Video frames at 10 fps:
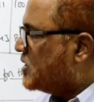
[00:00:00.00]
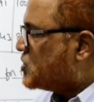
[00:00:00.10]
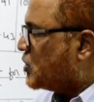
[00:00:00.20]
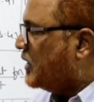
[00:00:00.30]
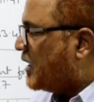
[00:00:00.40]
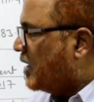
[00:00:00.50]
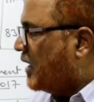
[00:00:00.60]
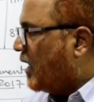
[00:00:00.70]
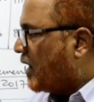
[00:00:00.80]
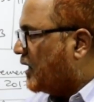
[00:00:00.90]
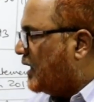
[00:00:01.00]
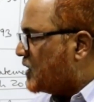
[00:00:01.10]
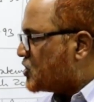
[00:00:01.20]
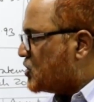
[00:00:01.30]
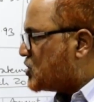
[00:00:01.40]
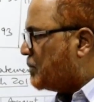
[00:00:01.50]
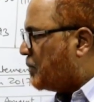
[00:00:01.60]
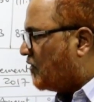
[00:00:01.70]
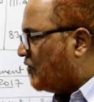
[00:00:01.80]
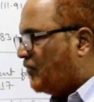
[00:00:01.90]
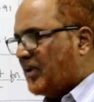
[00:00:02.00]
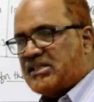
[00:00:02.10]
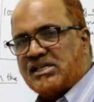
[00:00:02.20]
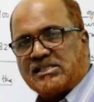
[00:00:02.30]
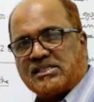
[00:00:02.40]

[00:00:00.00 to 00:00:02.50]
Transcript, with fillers: So here relationship of wages,